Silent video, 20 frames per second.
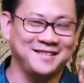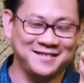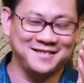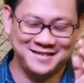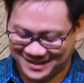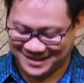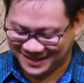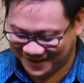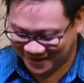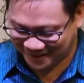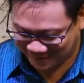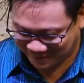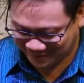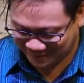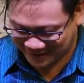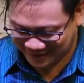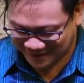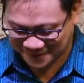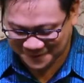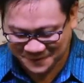he'll see it on the
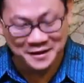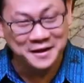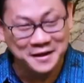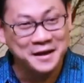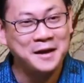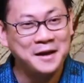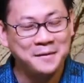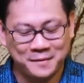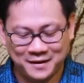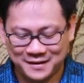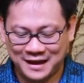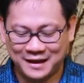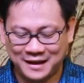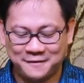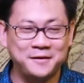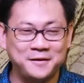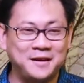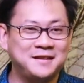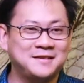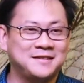video. But
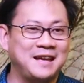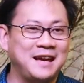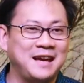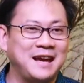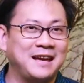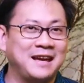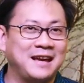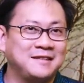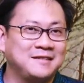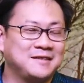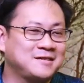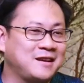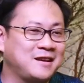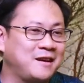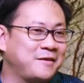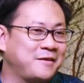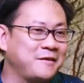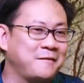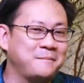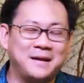thankfully, today I get to share
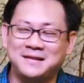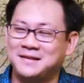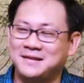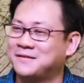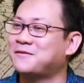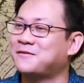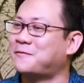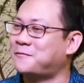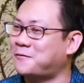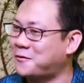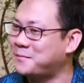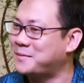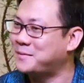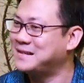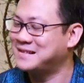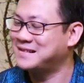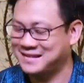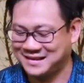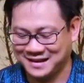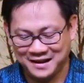with you a message from
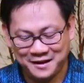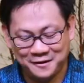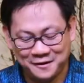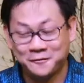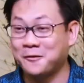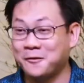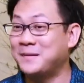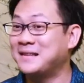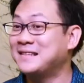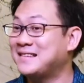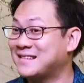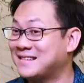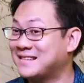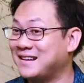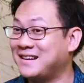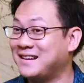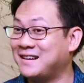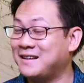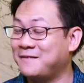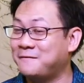Romans. Romans is
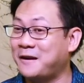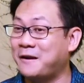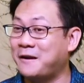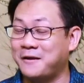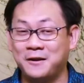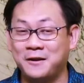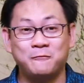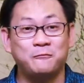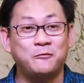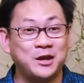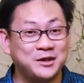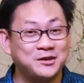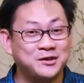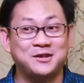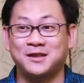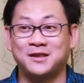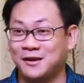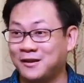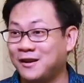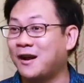a very rich
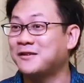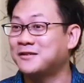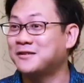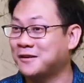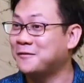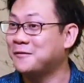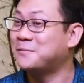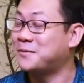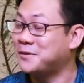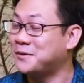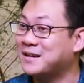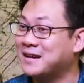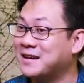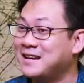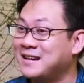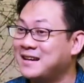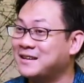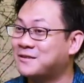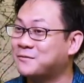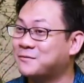theological book.
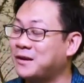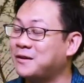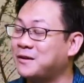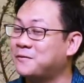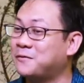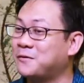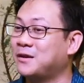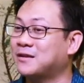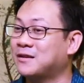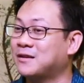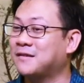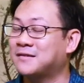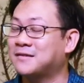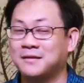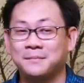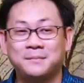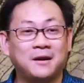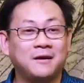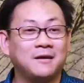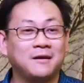It's wonderful. It talks
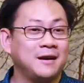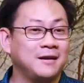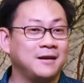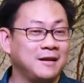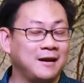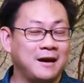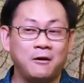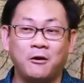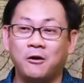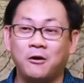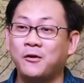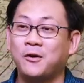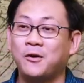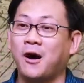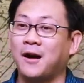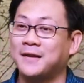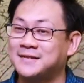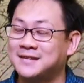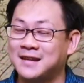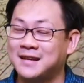about the whole
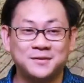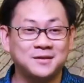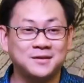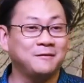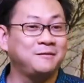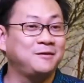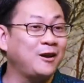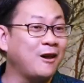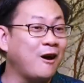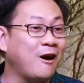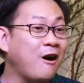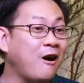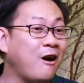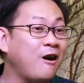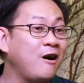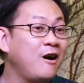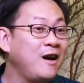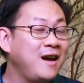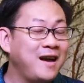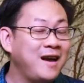concepts of
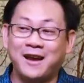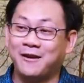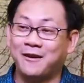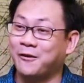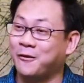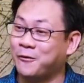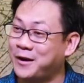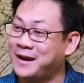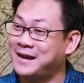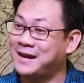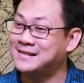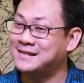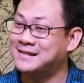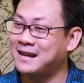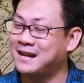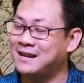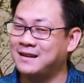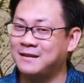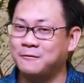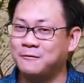law and grace.
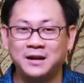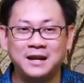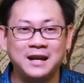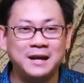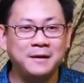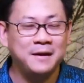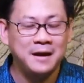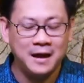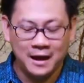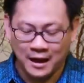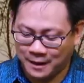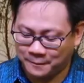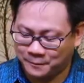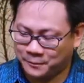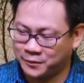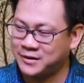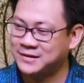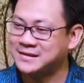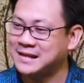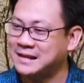And it really
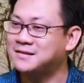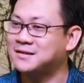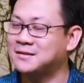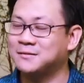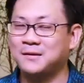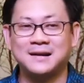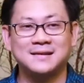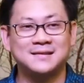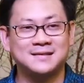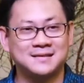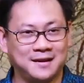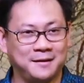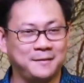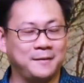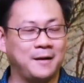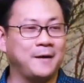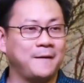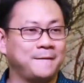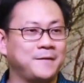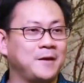presents to us
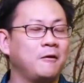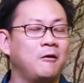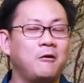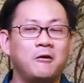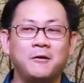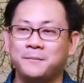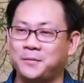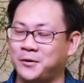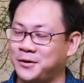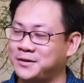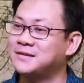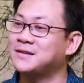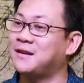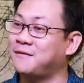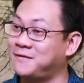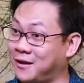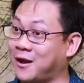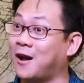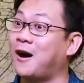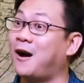the whole importance
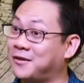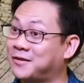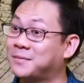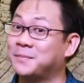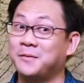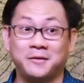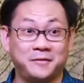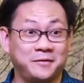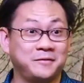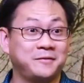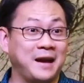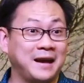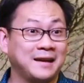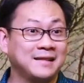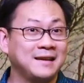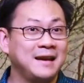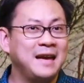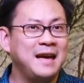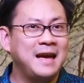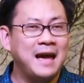of the gospel, in
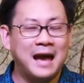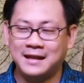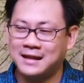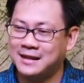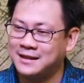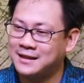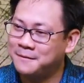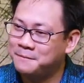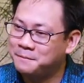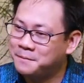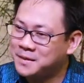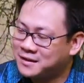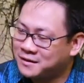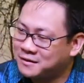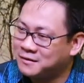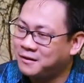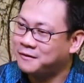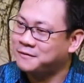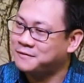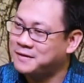fact. And in the
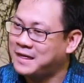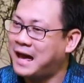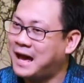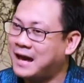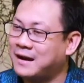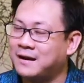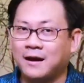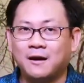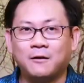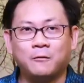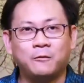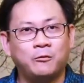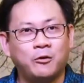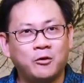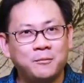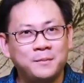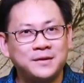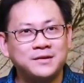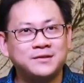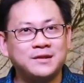middle of that,
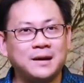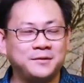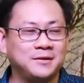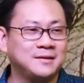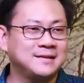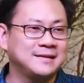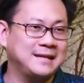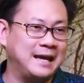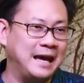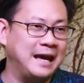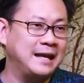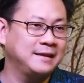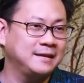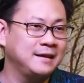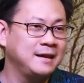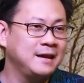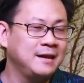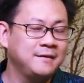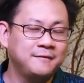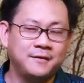Romans chapter 10,
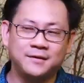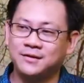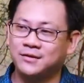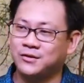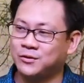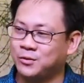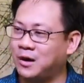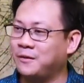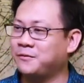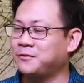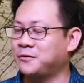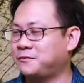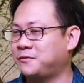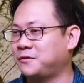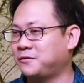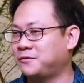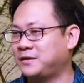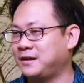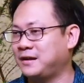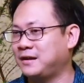verses 12 to
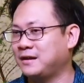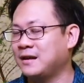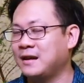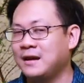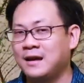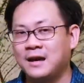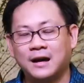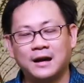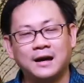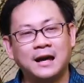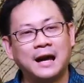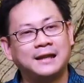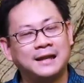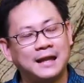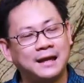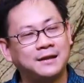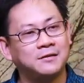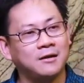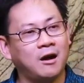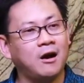15, I'd
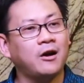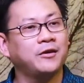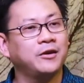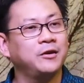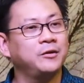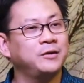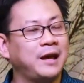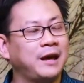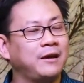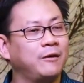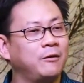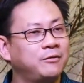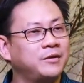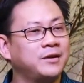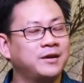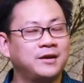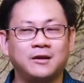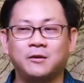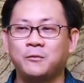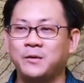like to argue that over
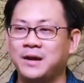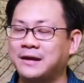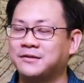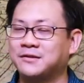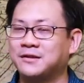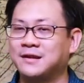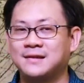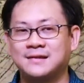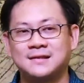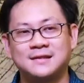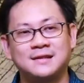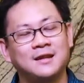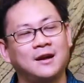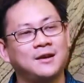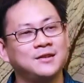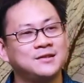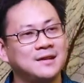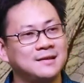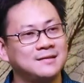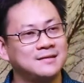here we actually see
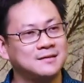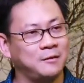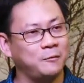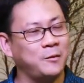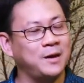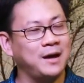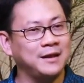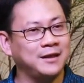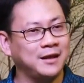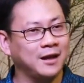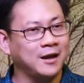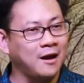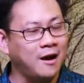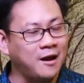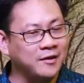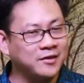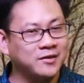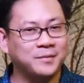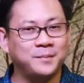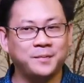not just what the
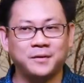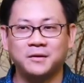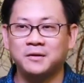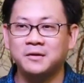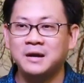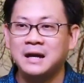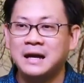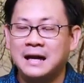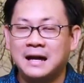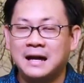gospel